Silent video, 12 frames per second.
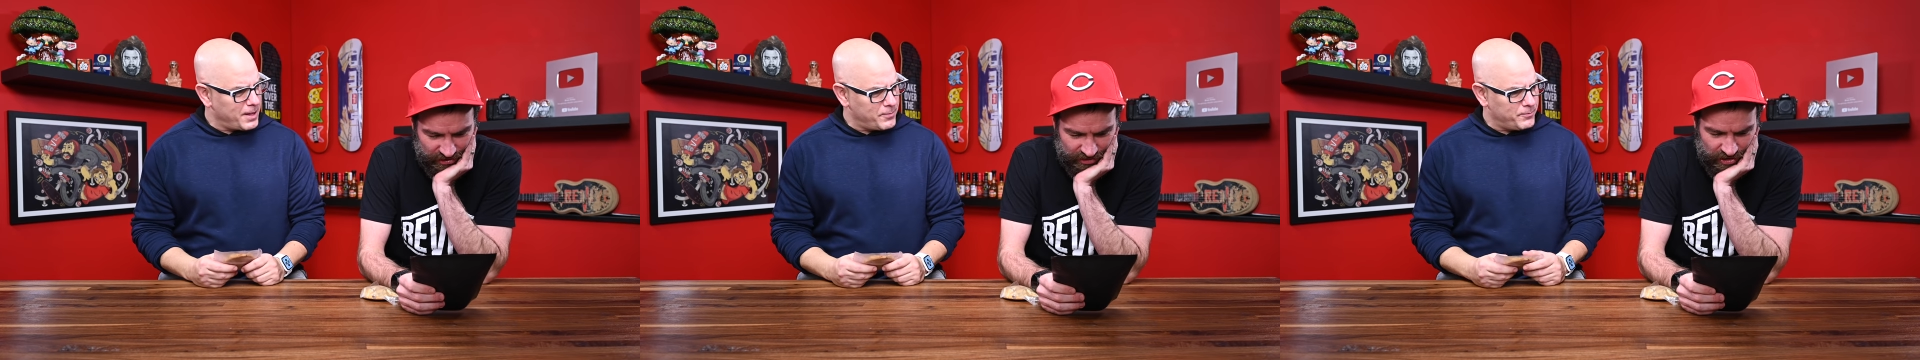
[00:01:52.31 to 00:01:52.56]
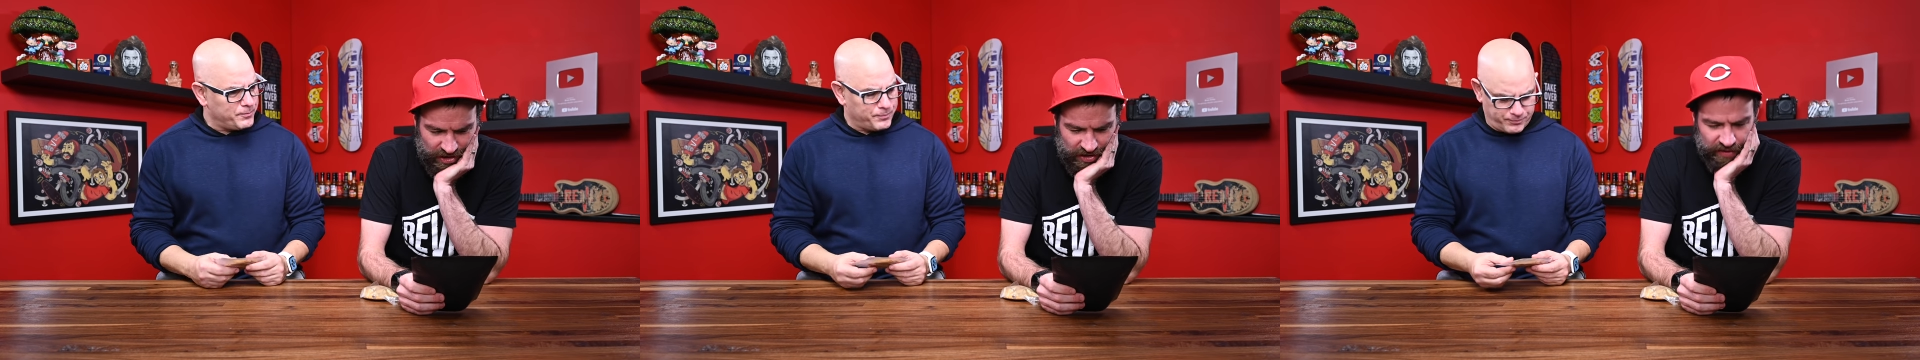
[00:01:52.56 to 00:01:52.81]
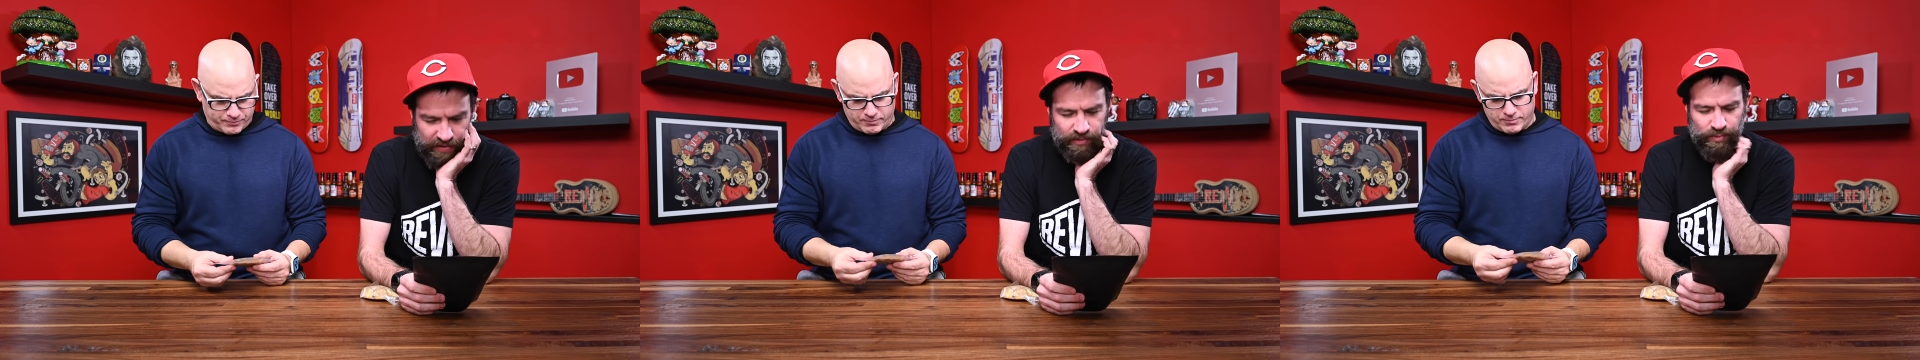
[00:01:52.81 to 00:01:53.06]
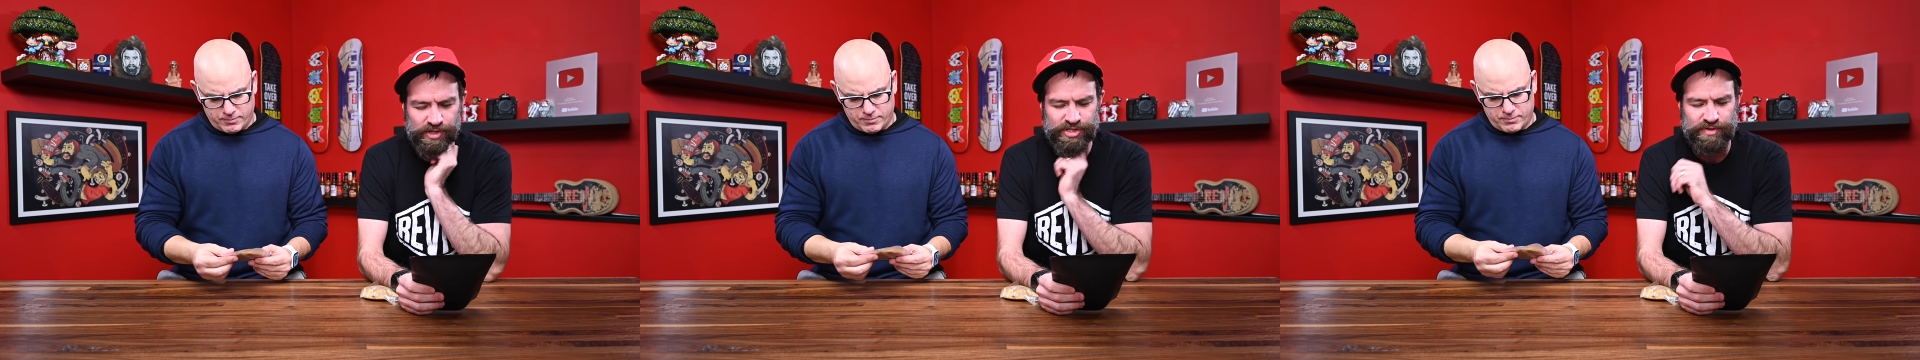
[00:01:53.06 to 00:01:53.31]
Speaker 1: in these are
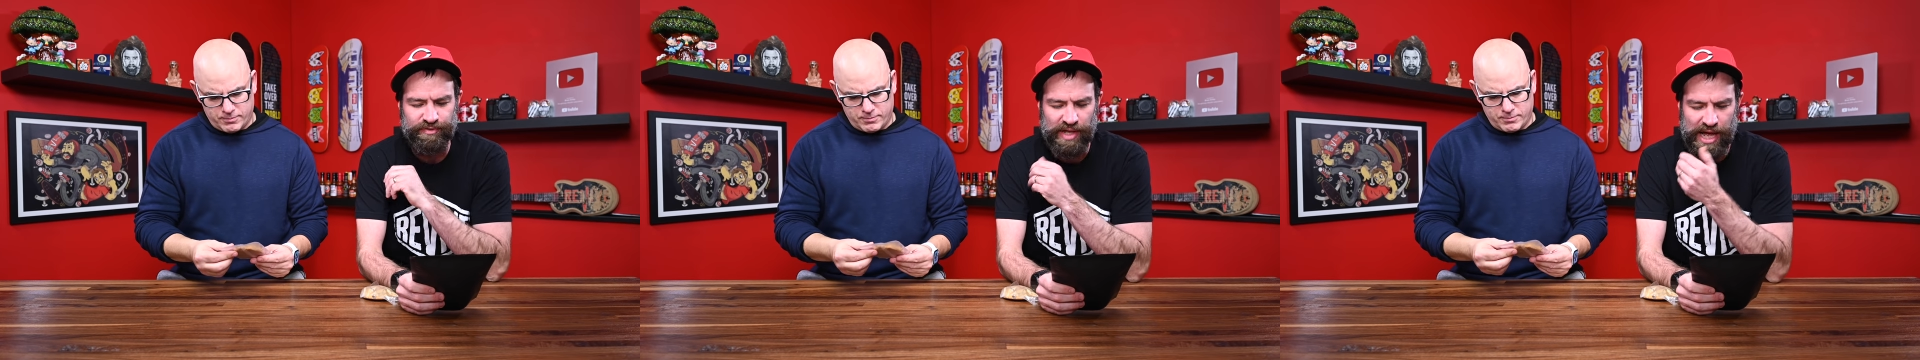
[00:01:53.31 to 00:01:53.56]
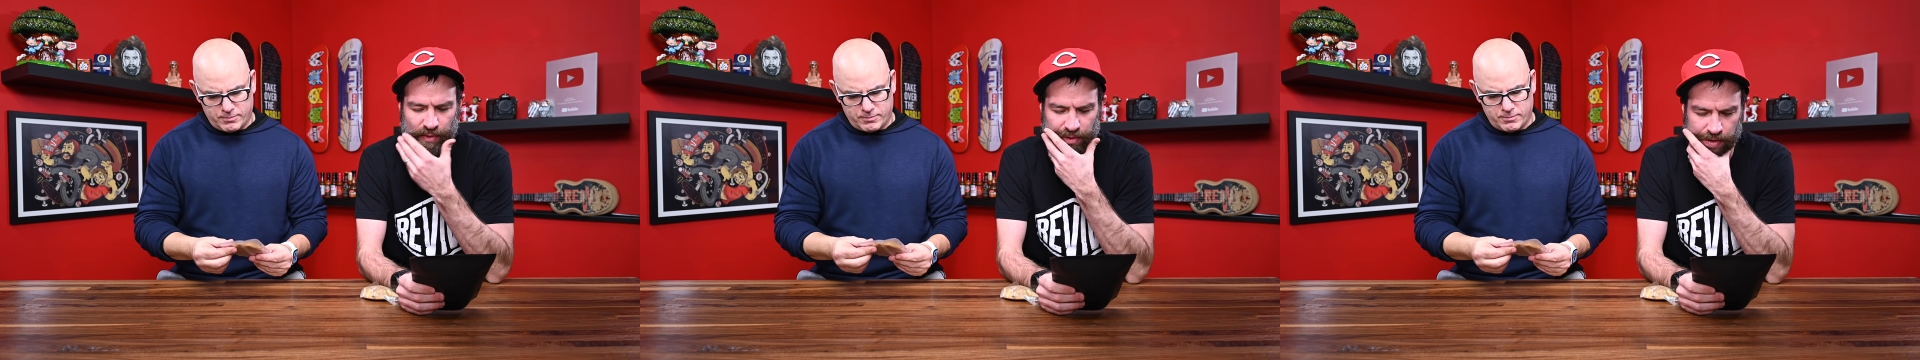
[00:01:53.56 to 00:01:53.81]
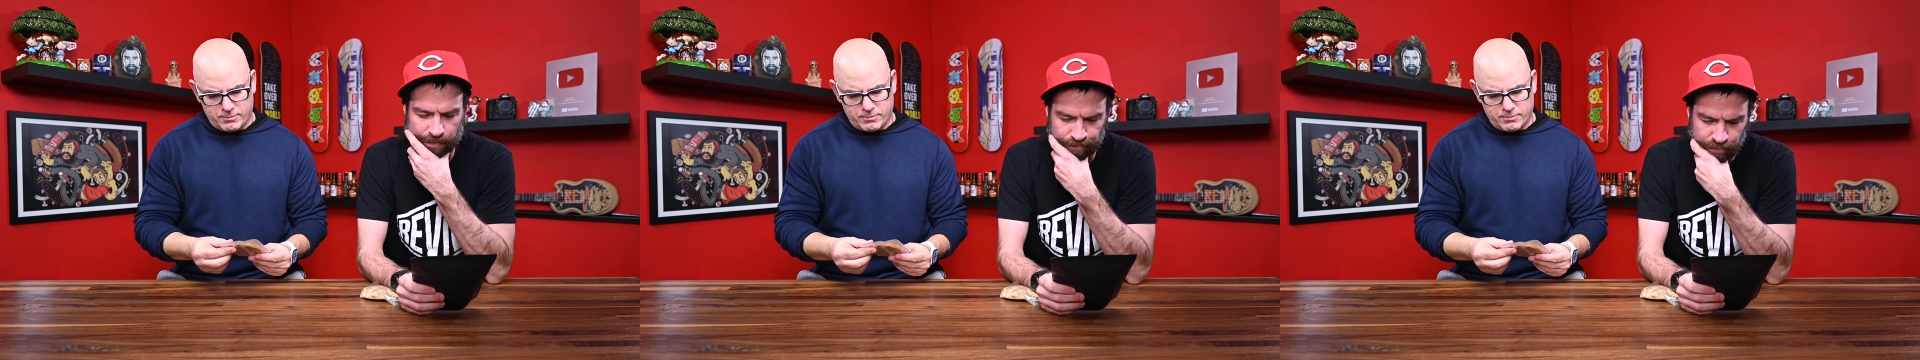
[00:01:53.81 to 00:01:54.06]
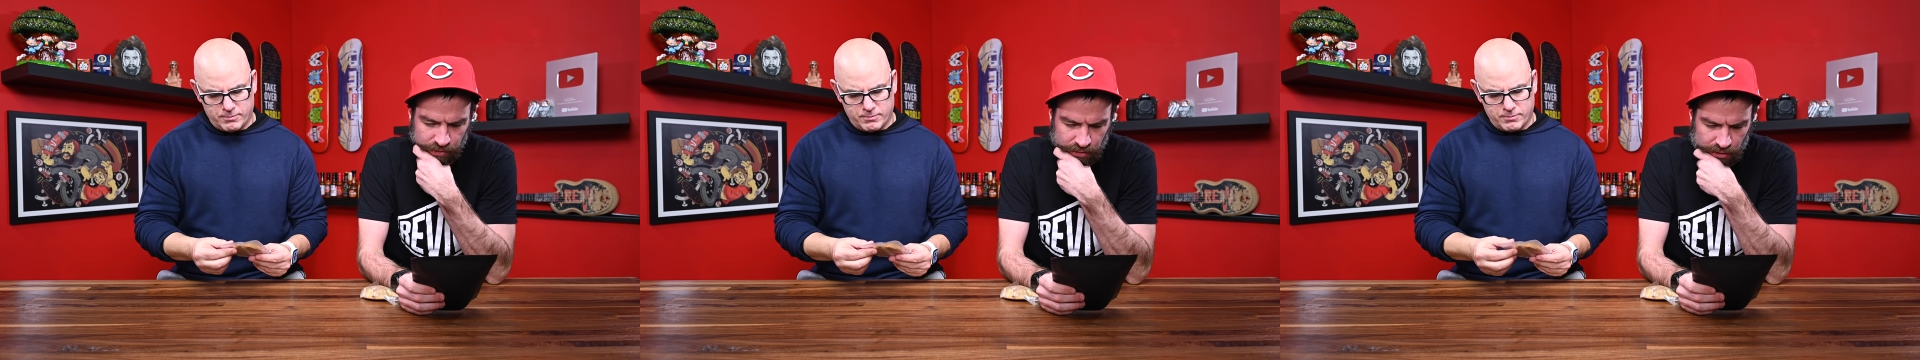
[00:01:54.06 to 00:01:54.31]
enriched flour
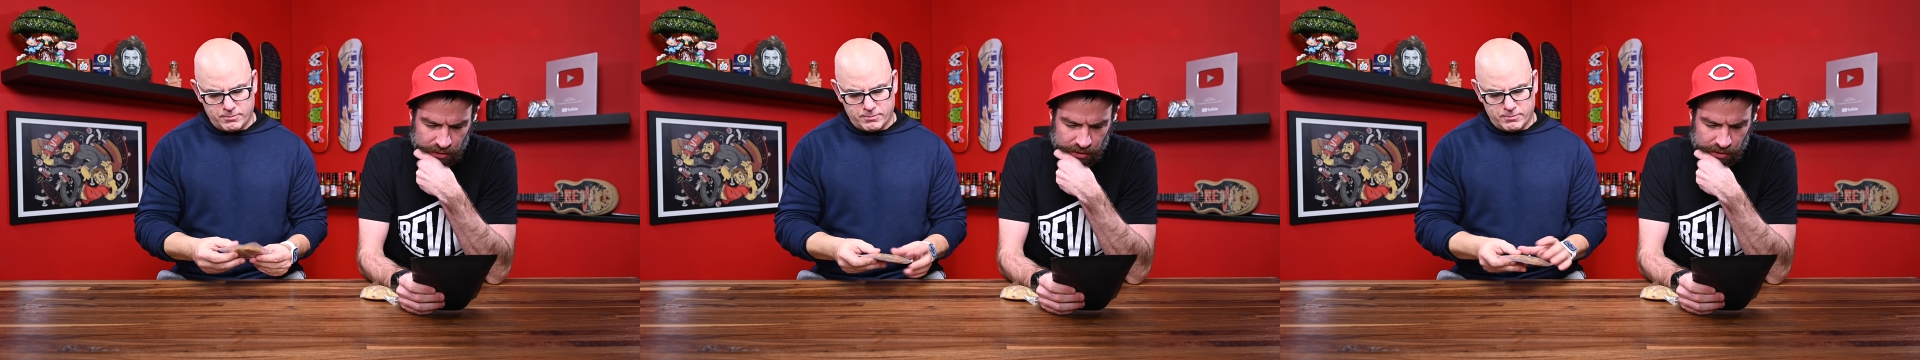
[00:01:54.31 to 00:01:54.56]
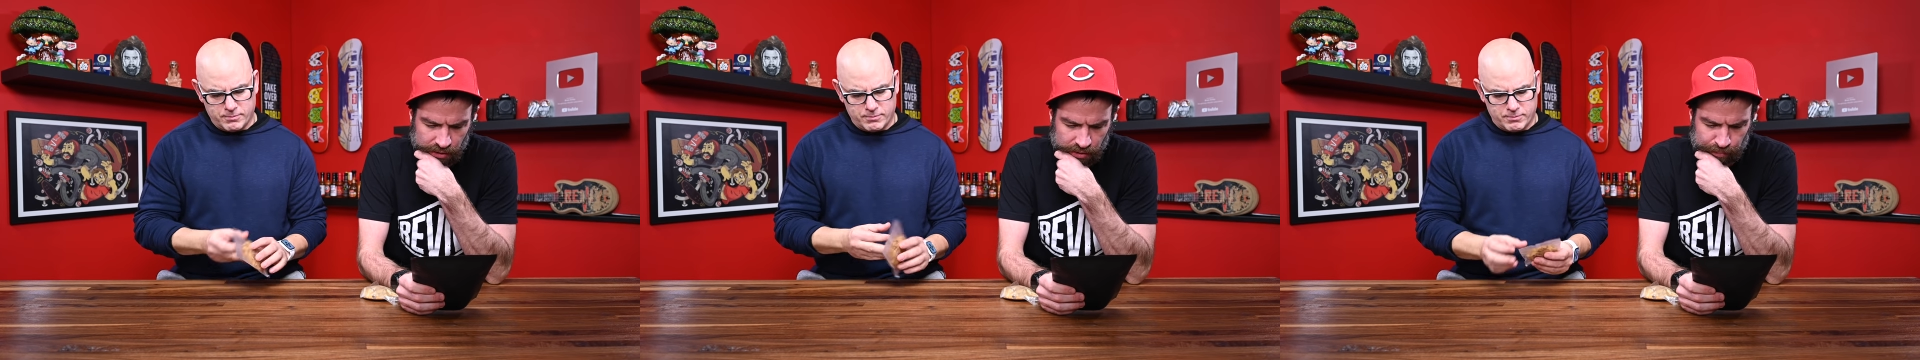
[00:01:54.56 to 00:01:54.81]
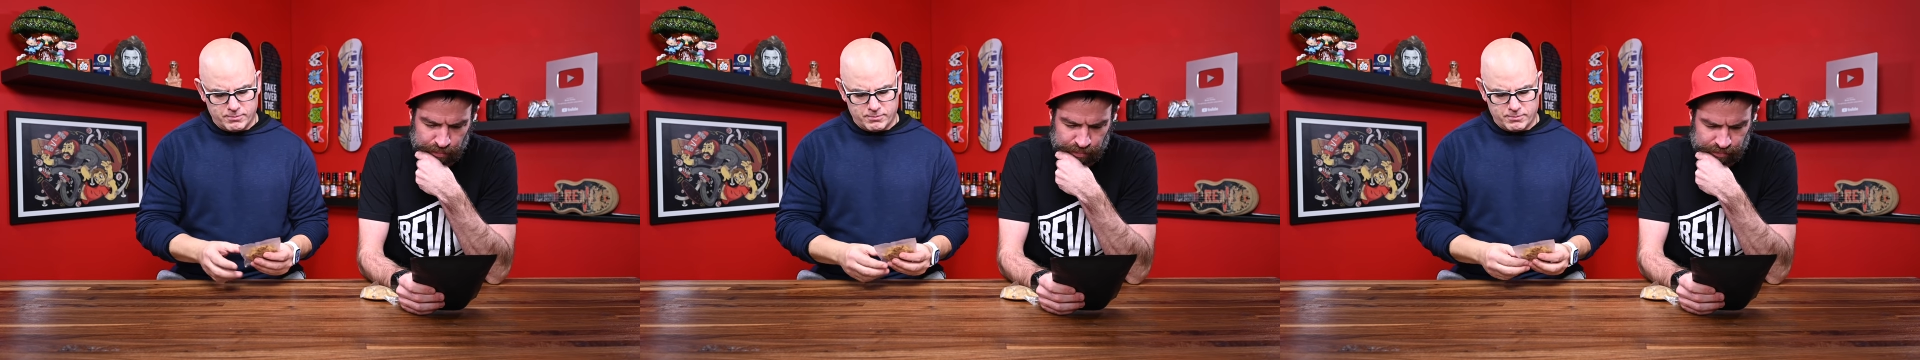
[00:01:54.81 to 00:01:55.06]
uh,